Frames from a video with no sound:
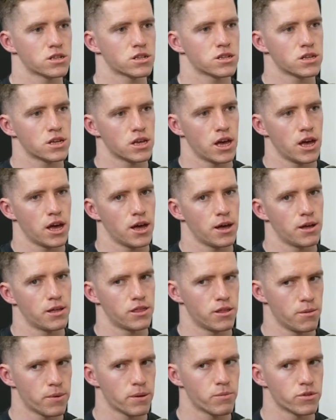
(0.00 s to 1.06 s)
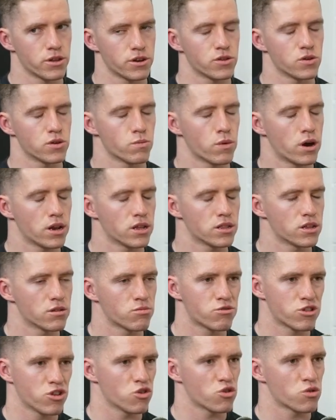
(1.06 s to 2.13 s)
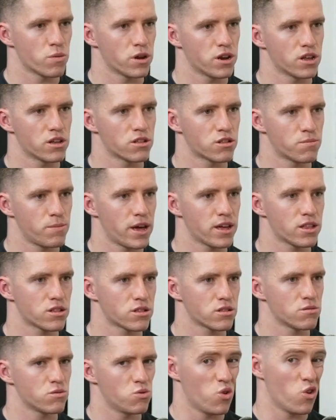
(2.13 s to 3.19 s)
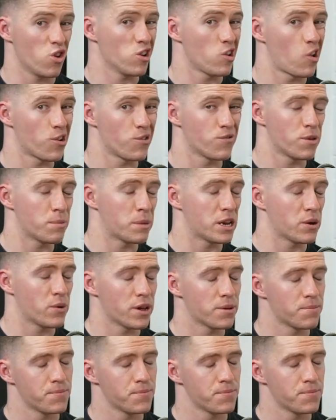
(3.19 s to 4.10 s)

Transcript: Yeah. Uh, the people that are doing well in the social media space, or a lot of them anyway.